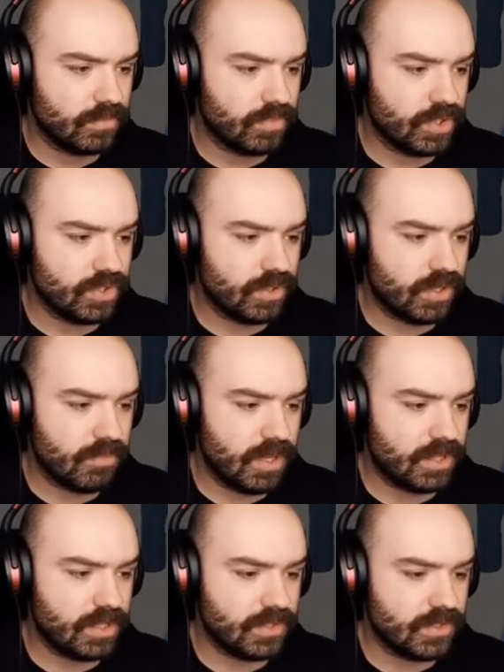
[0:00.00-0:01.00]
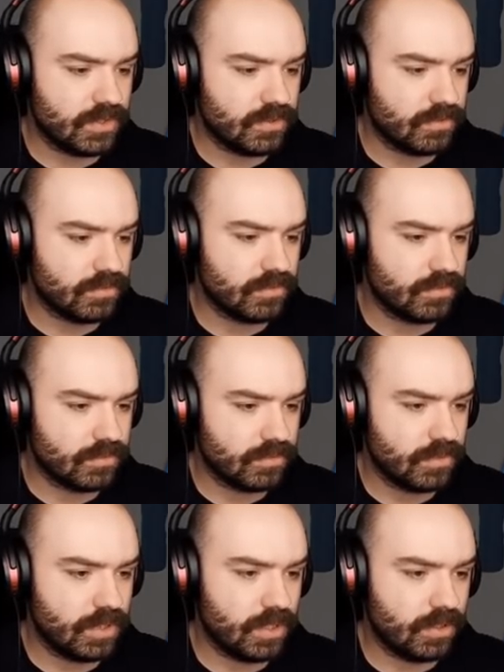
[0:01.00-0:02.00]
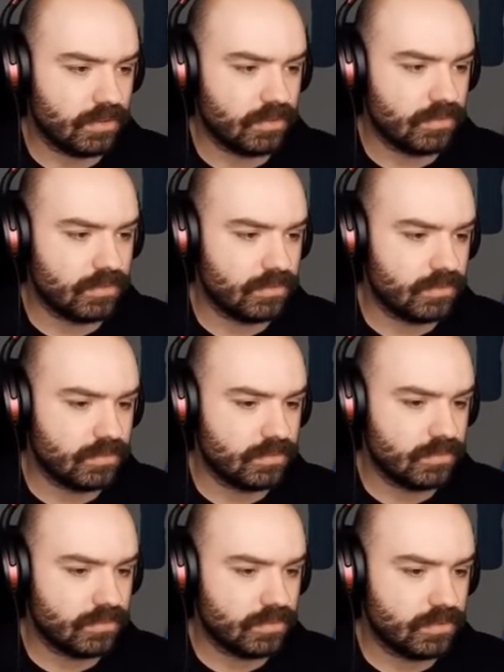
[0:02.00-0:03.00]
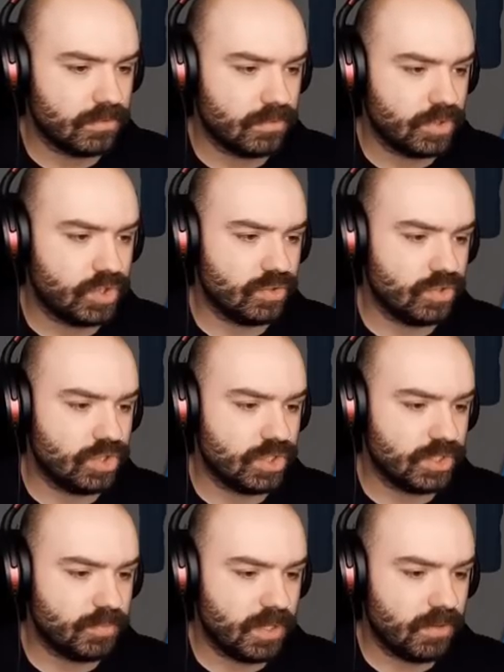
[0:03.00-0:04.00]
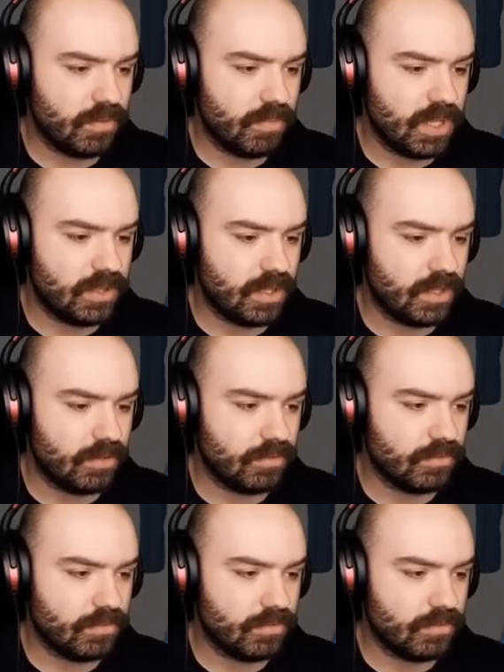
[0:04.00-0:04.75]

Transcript: Pretty sure I can make this. Yeah. Should just be able to make that.